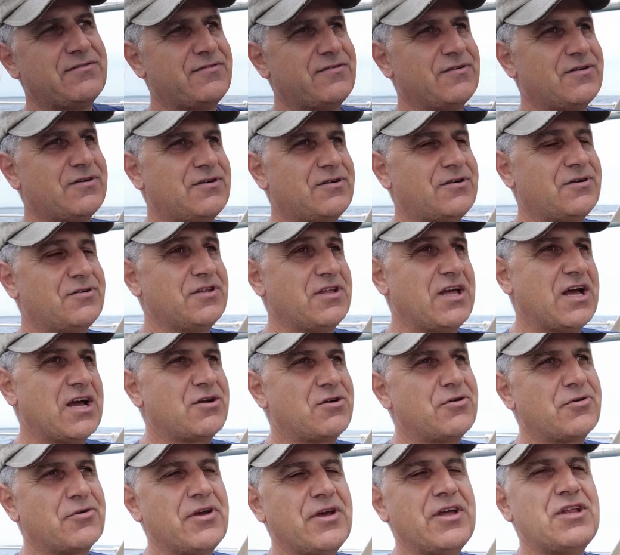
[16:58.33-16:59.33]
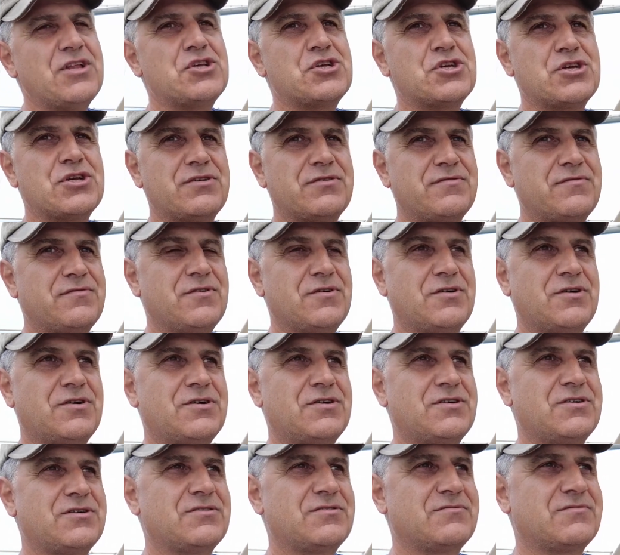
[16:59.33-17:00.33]
on the anchorage
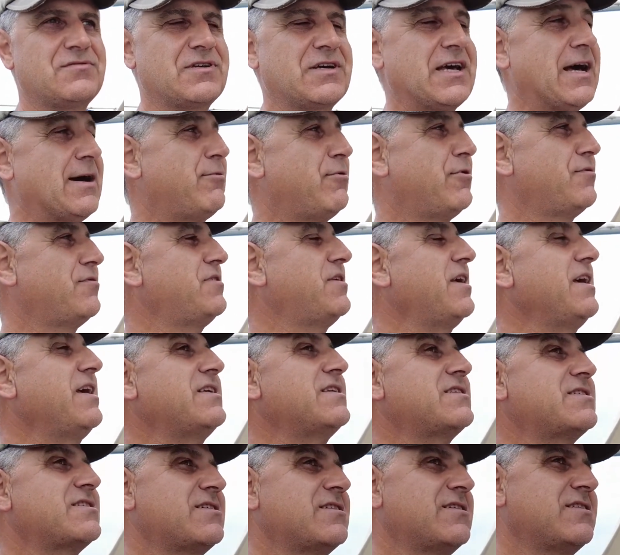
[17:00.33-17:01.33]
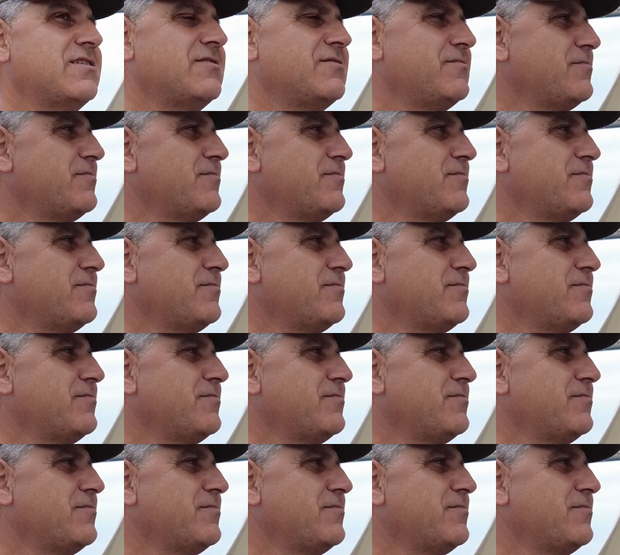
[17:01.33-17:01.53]
for a couple of days.